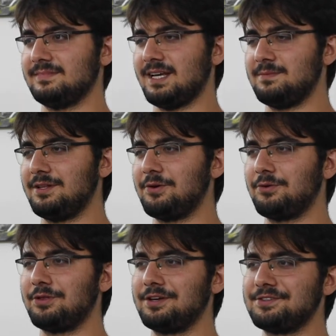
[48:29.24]
I
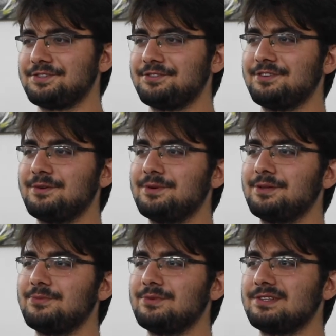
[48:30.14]
don't think a Syrian
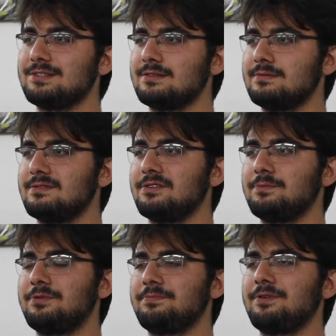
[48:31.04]
Armenian was
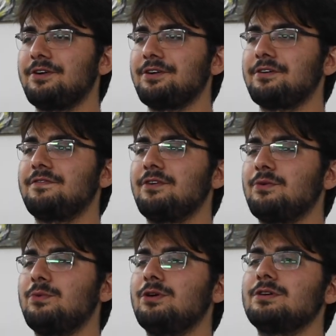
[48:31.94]
preparing for a
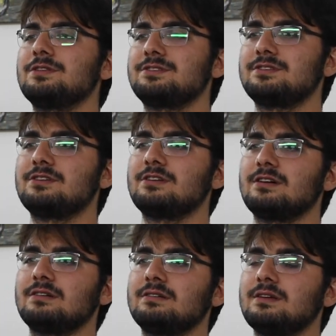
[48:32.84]
war in
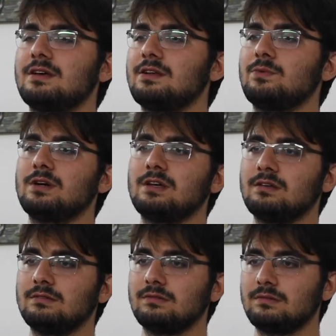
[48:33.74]
Syria in any way.
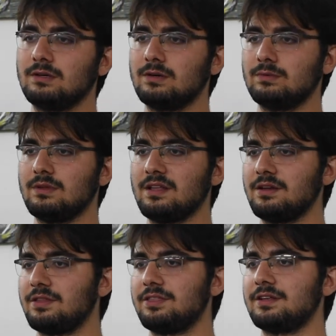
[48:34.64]
They
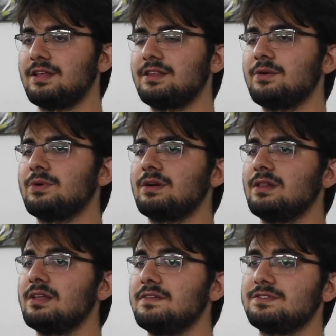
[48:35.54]
didn't think that they were going
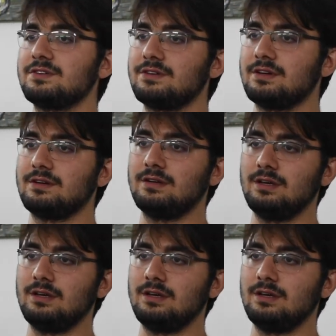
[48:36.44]
to leave Syria